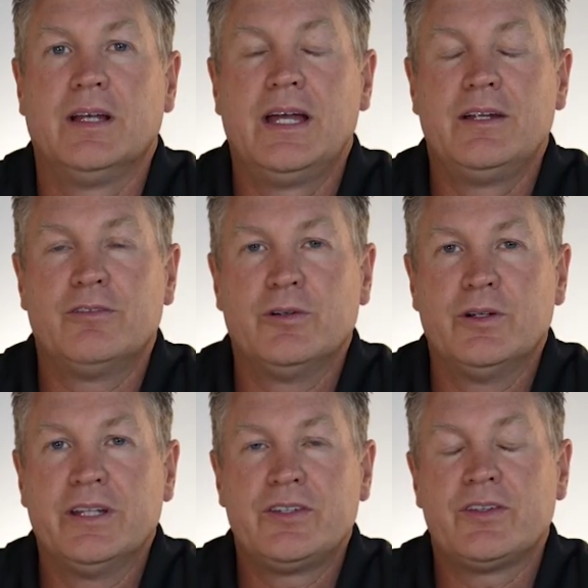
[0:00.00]
Hey
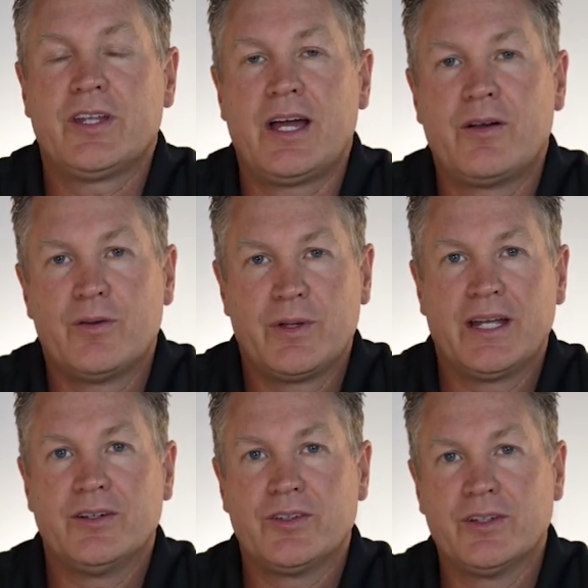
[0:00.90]
everyone, this is Hiram
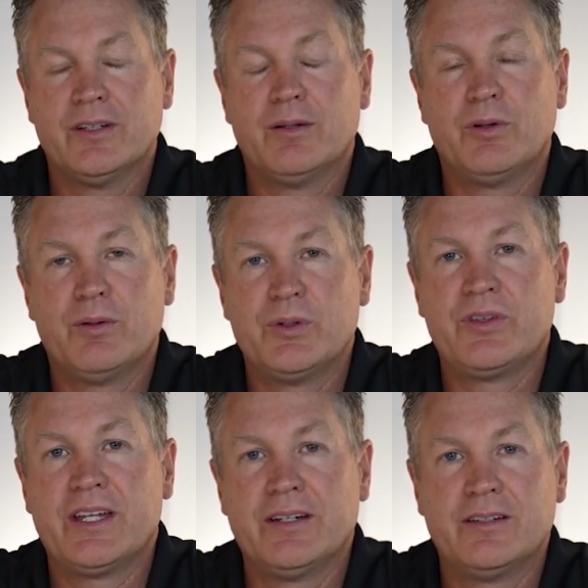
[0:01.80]
Anderson. I'm a
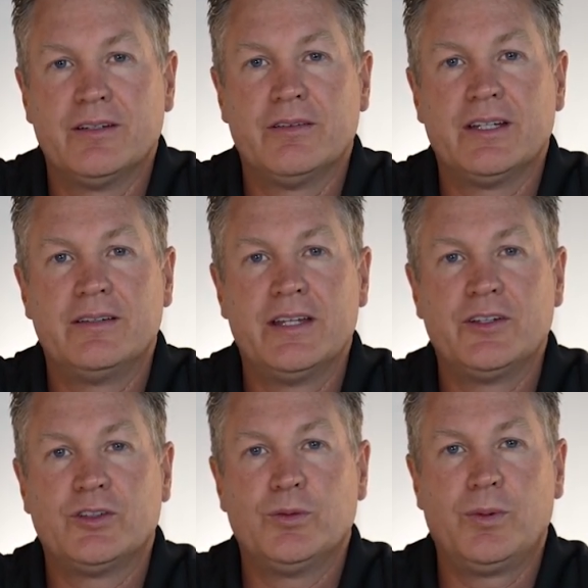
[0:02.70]
representative at
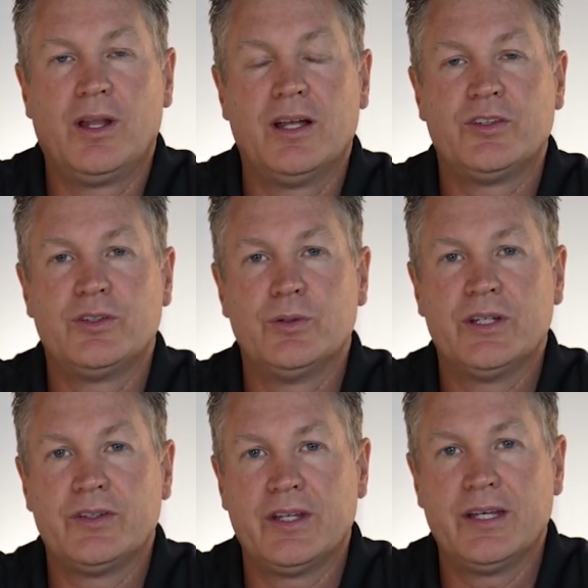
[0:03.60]
Dental Plus
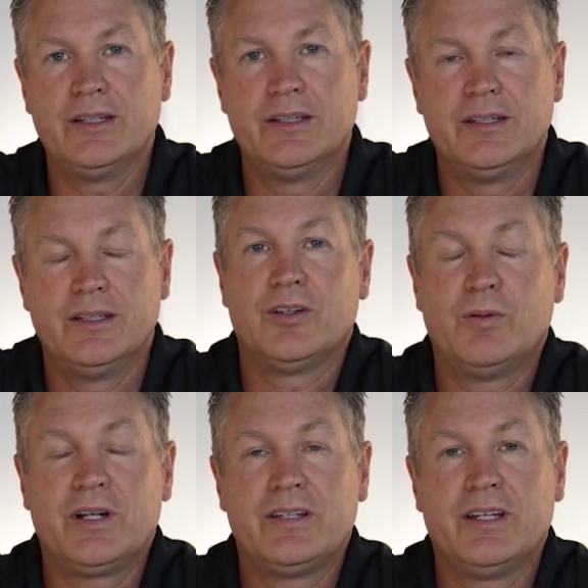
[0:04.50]
USA. So I
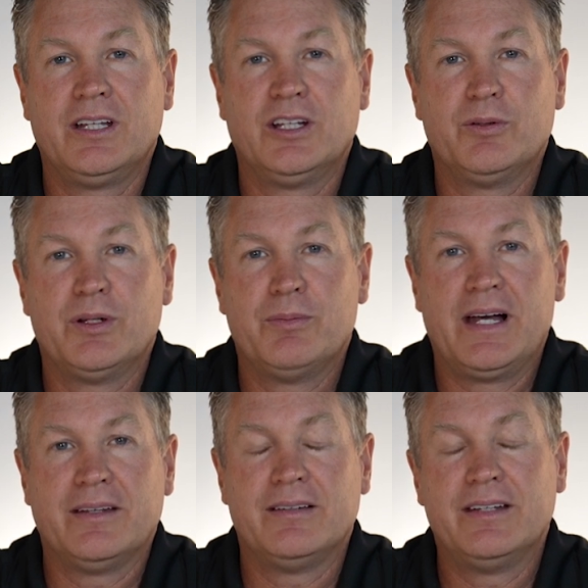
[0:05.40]
want to tell you a little bit
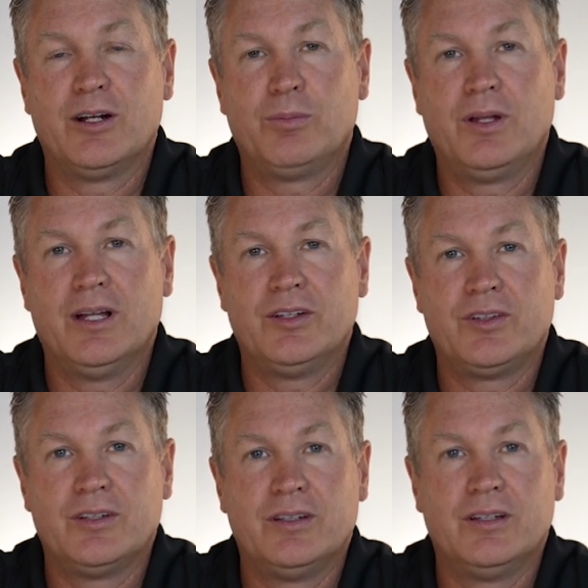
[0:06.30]
about the Dental
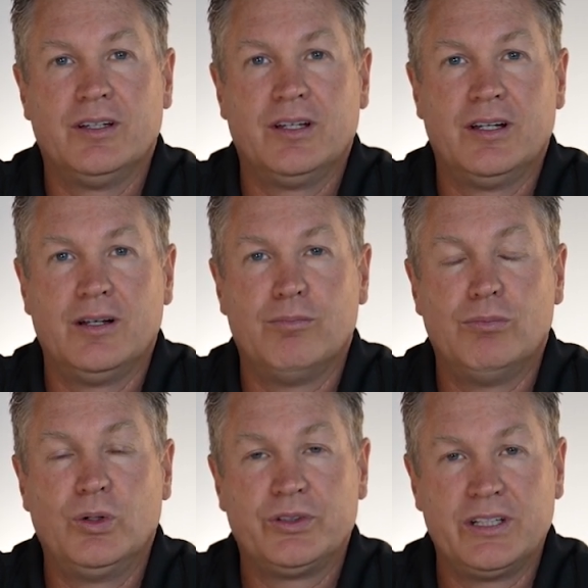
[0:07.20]
Plus
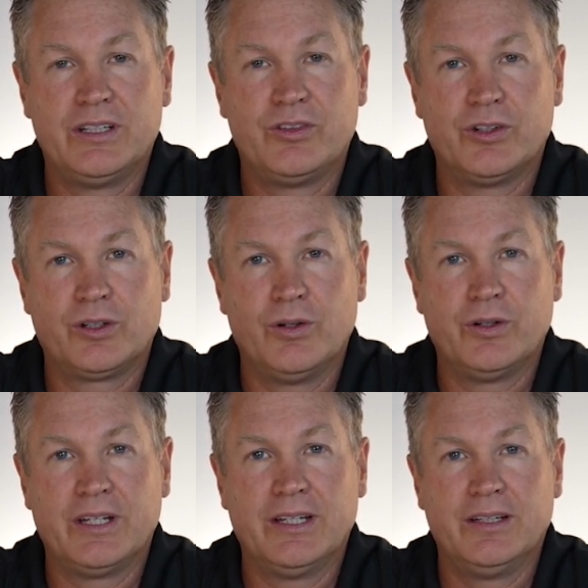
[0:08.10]

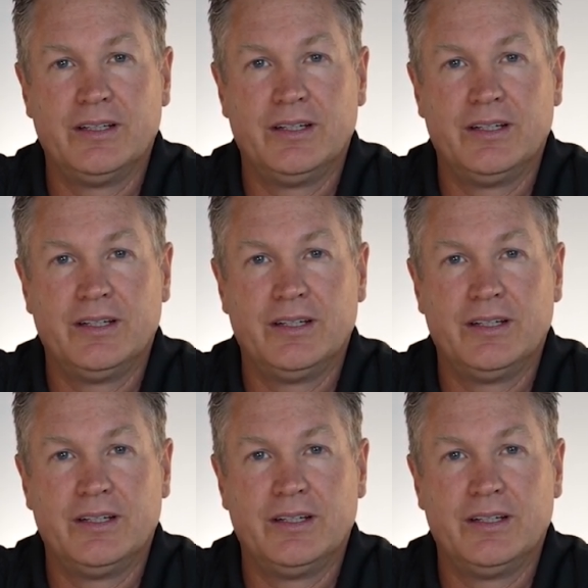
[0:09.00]
Zirconia.